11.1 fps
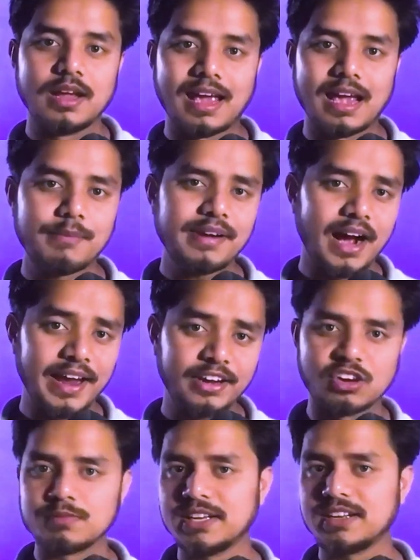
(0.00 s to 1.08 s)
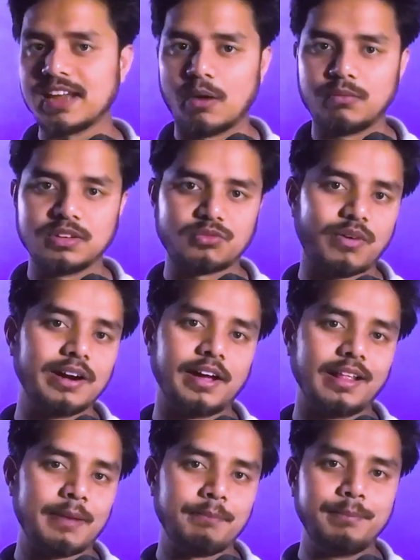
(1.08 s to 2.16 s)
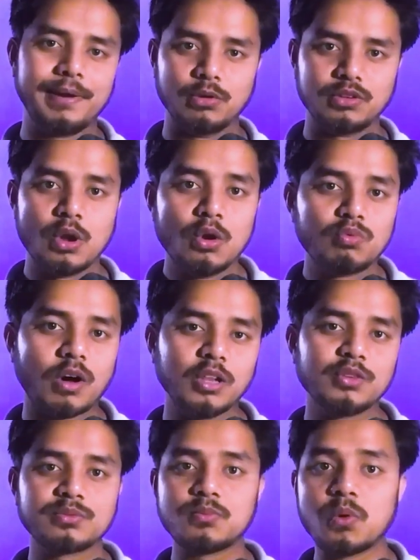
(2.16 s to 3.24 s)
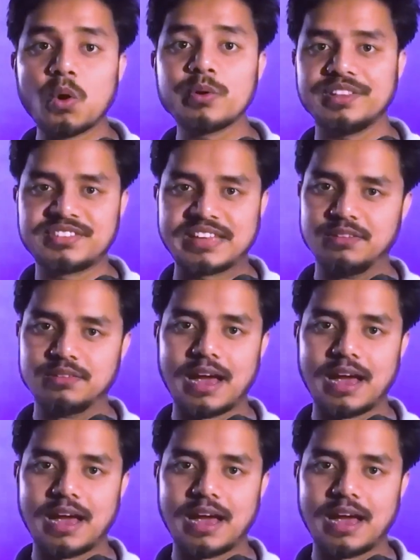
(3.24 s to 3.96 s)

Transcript: Every high converting affiliate funnel I build follows 4 steps.